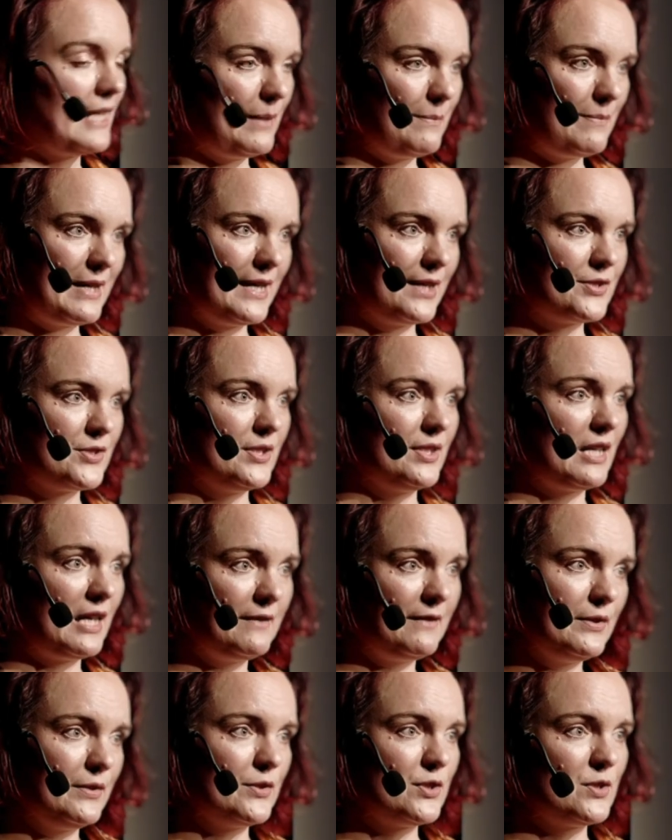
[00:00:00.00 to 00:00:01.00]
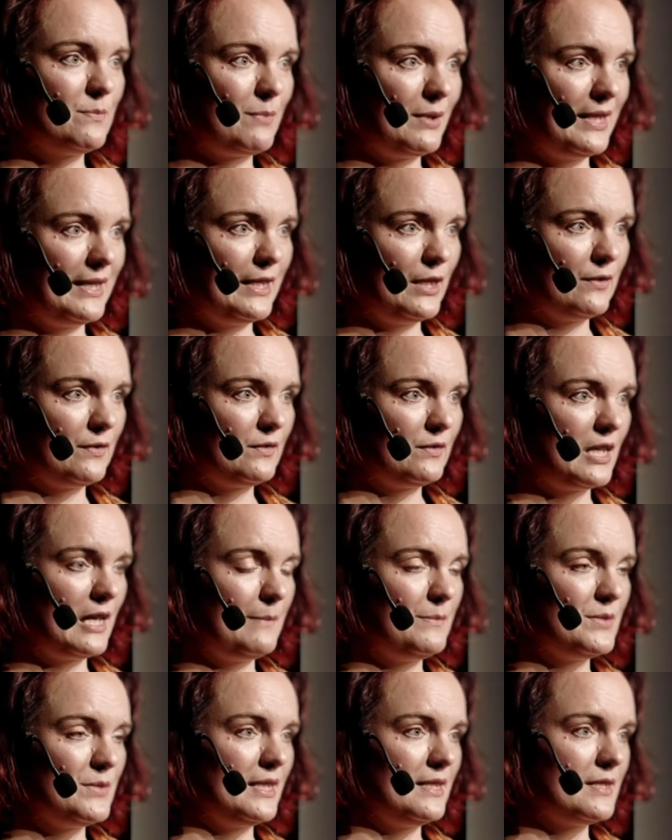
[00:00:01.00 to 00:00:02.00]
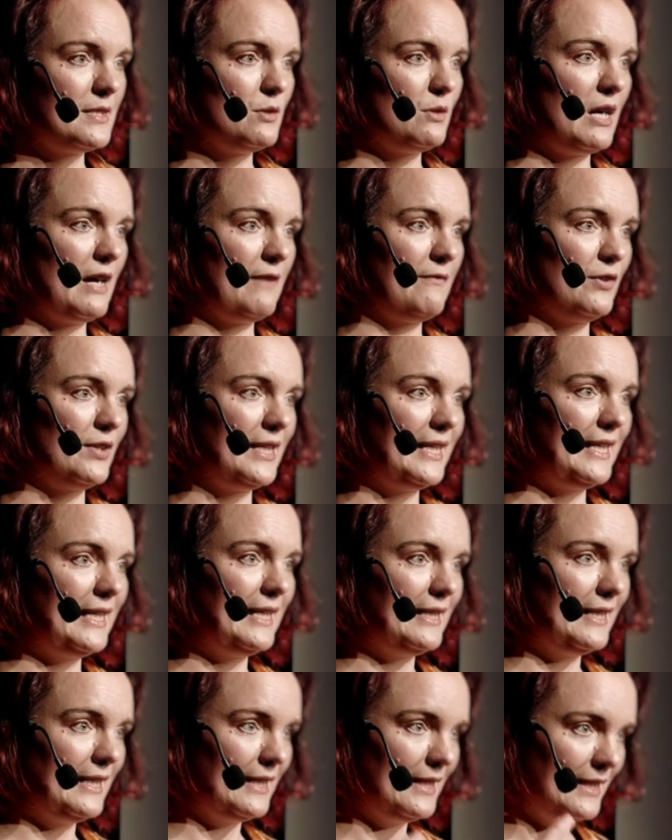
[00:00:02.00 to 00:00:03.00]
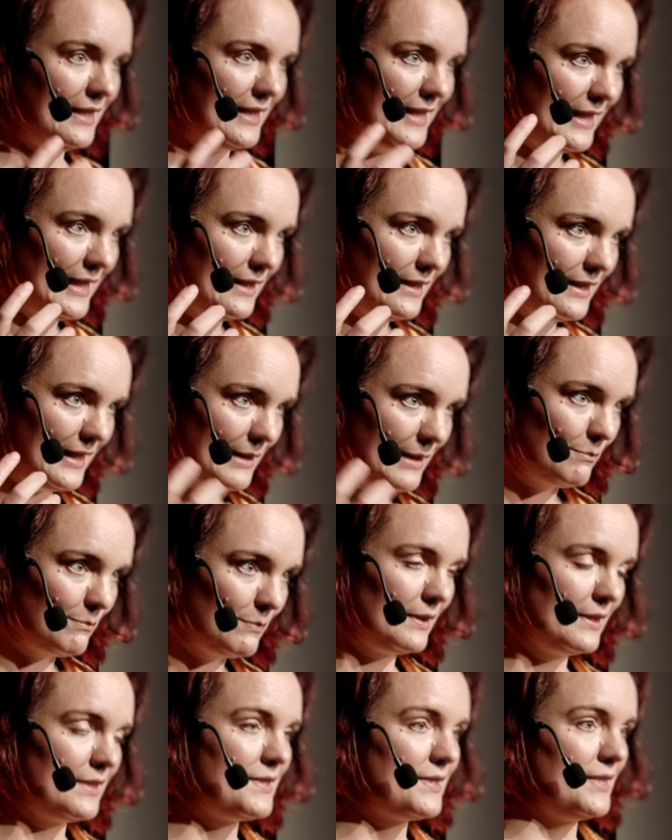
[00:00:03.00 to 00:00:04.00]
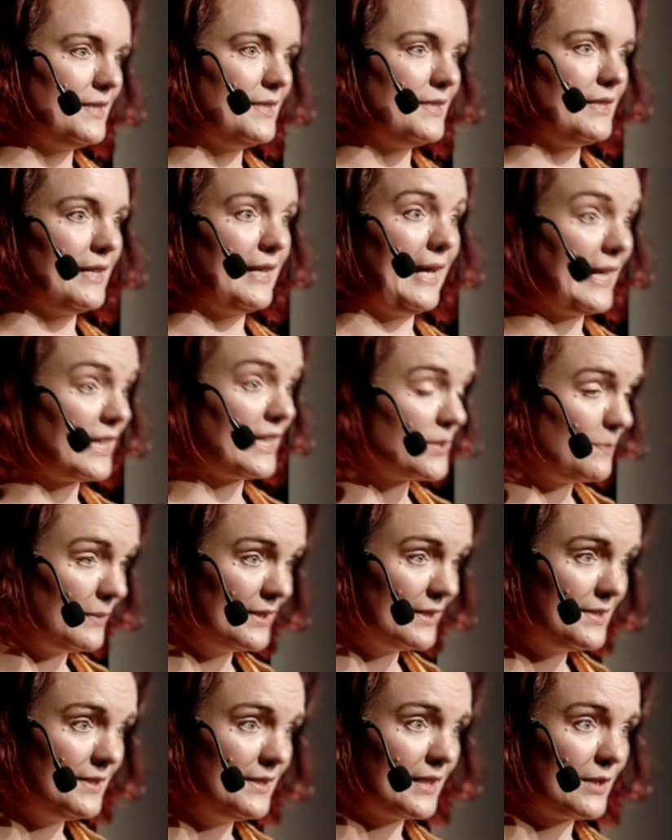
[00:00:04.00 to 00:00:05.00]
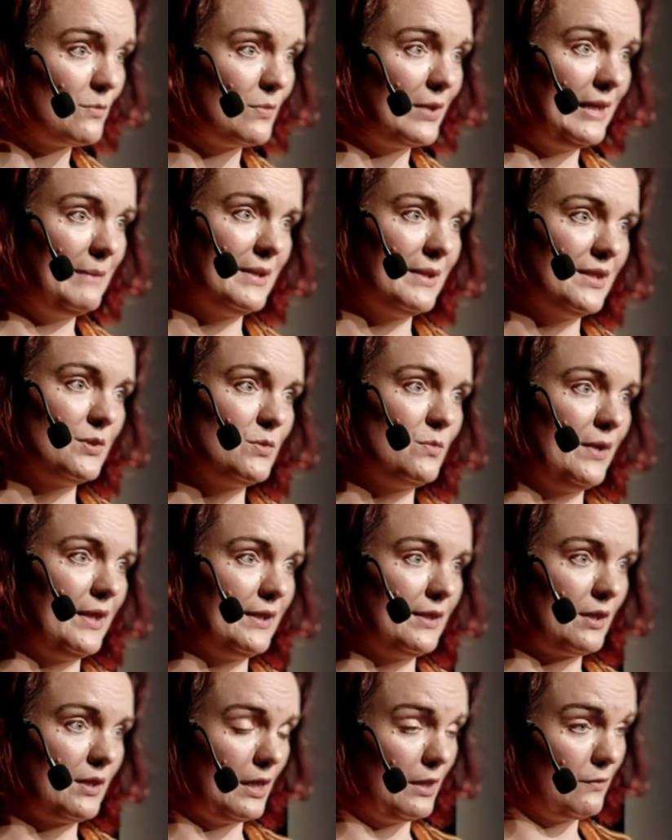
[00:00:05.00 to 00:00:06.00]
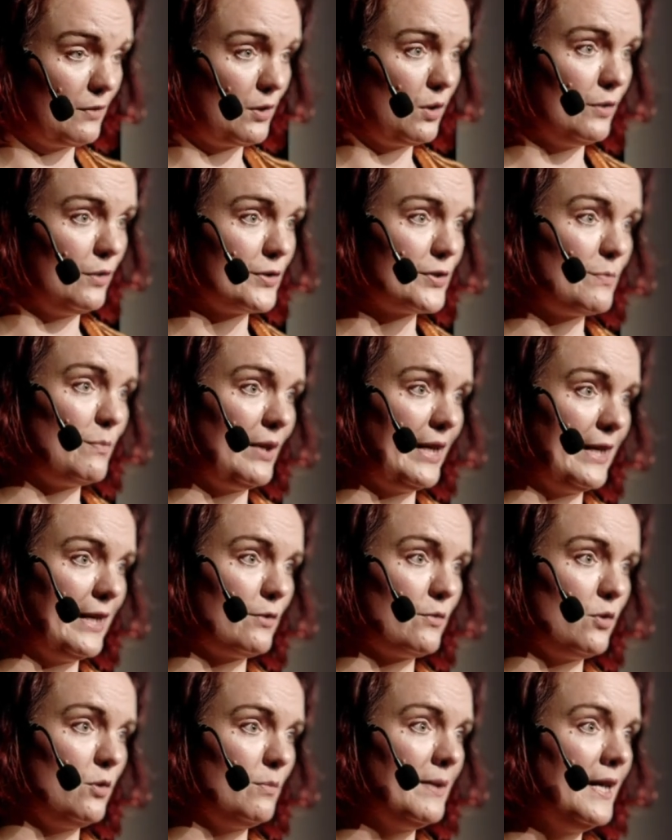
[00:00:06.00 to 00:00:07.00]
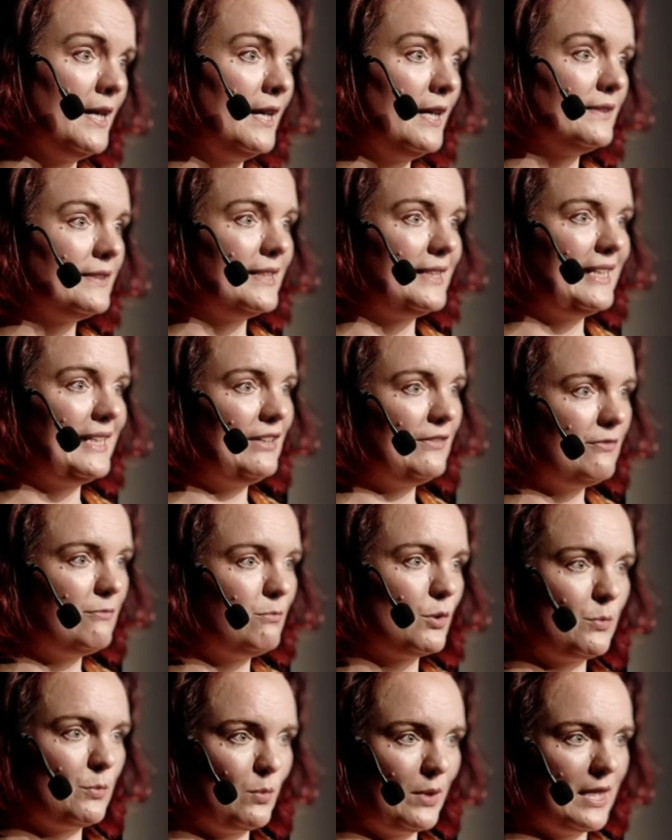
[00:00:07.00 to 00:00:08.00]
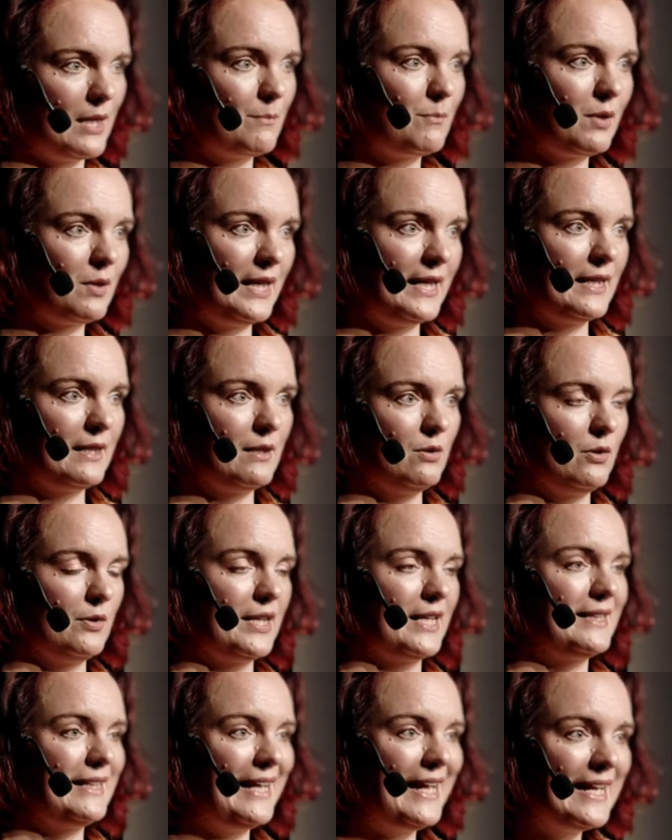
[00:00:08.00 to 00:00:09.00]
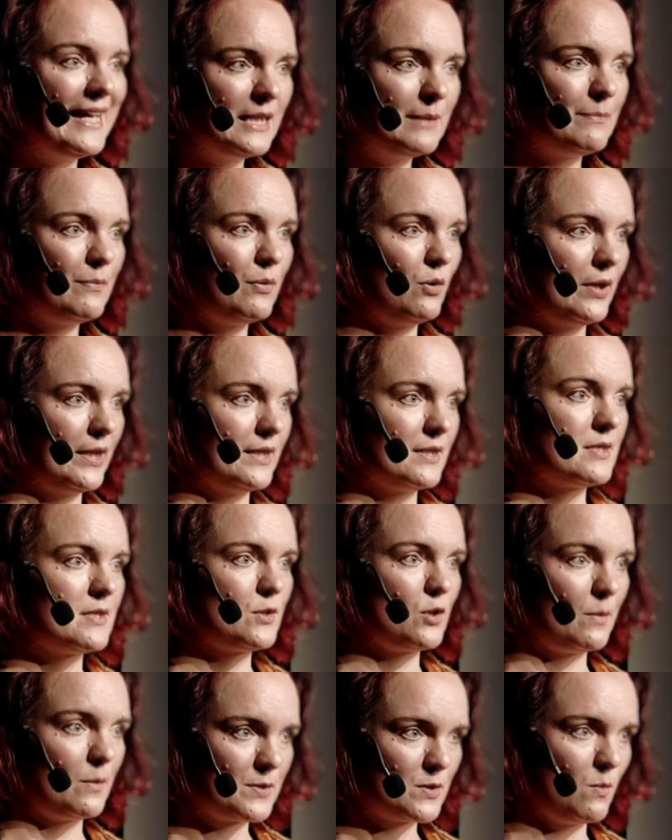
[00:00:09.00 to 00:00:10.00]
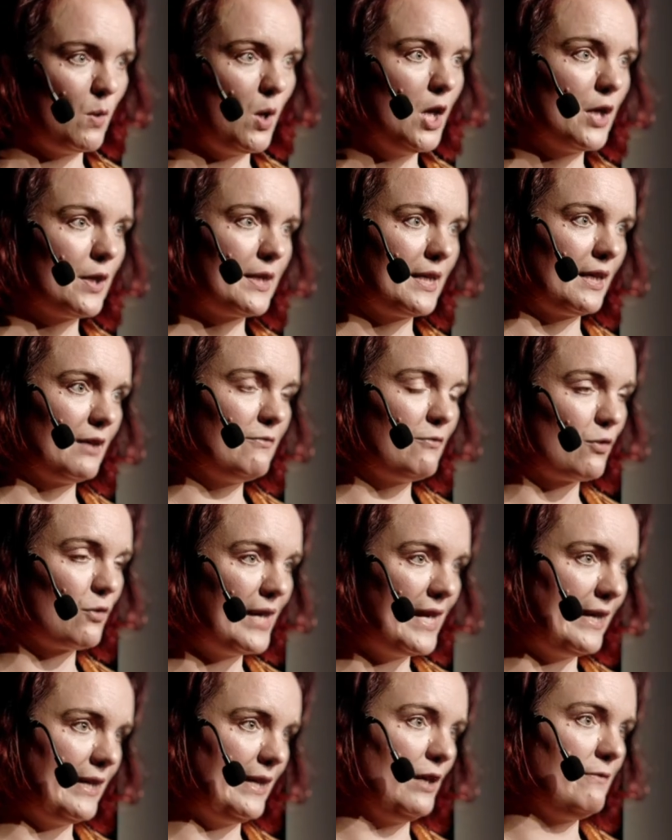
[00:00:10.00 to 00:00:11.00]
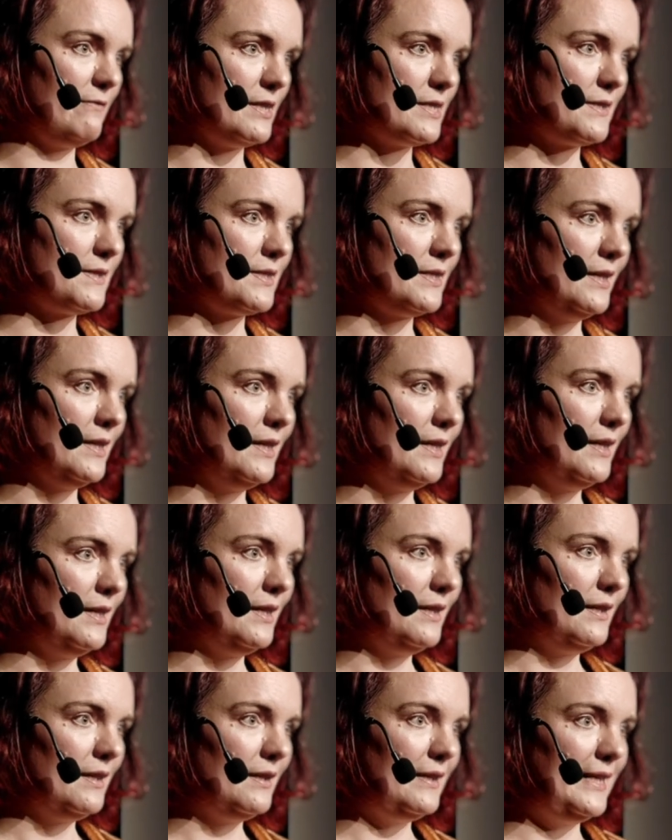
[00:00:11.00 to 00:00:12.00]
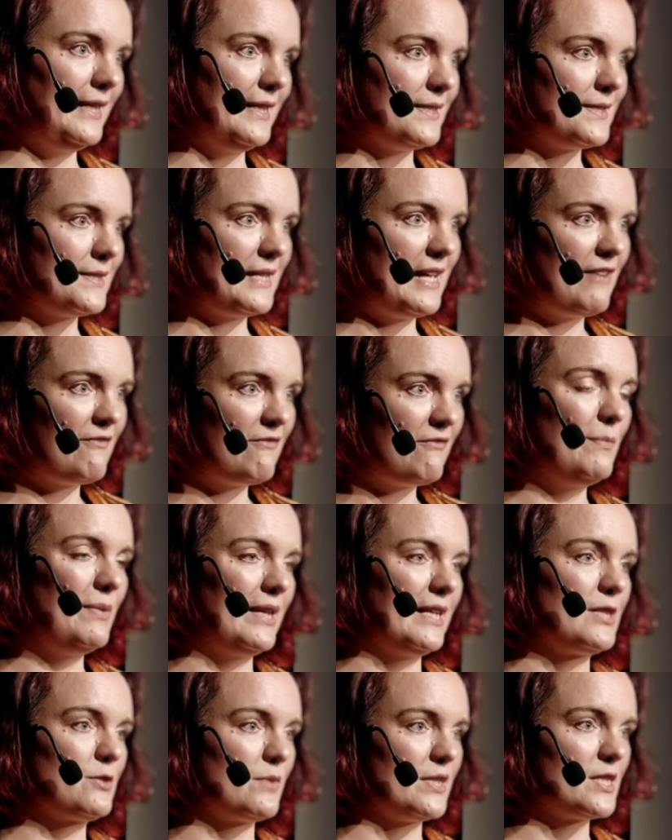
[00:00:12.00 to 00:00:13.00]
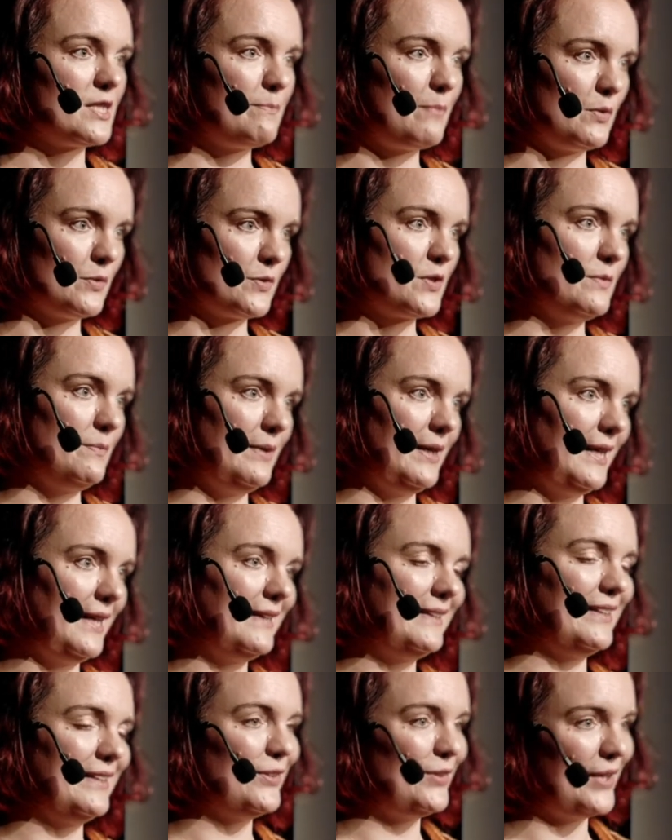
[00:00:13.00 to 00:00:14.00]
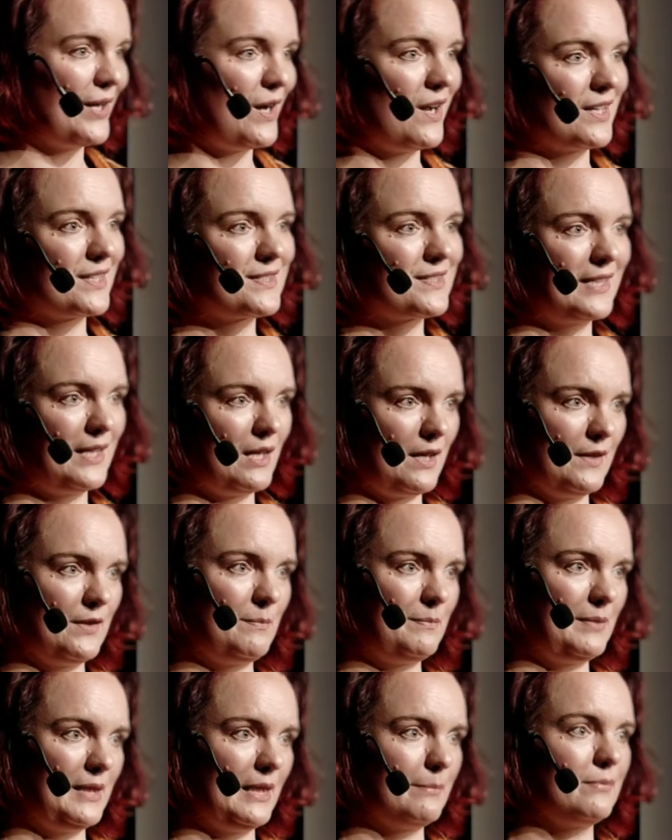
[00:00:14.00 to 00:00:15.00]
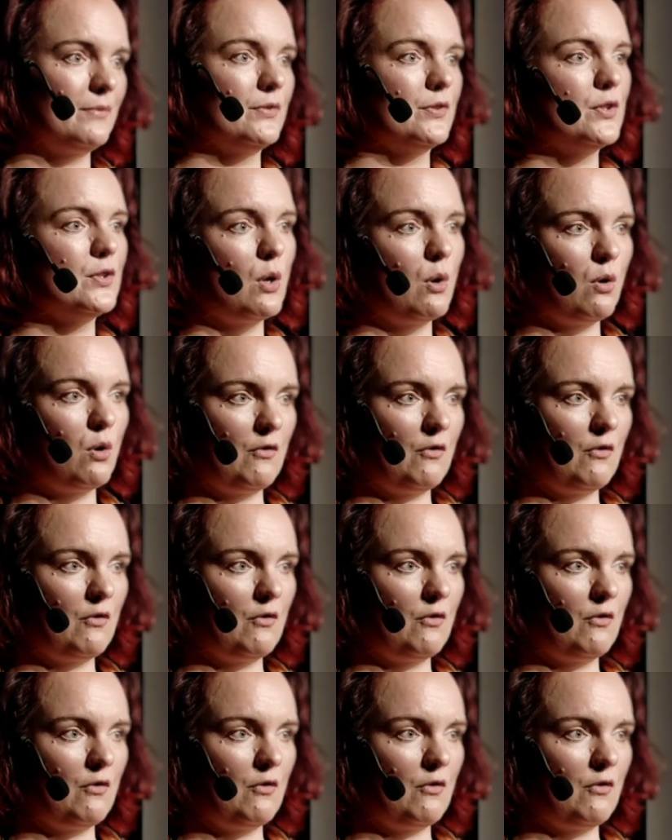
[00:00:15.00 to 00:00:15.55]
hatch that I've used plenty of times is to have an implicit and explicit agreement with the kind of close player group that if what we are playing on at any point stops working for any of us, it's everybody's responsibility to ask the other people to go off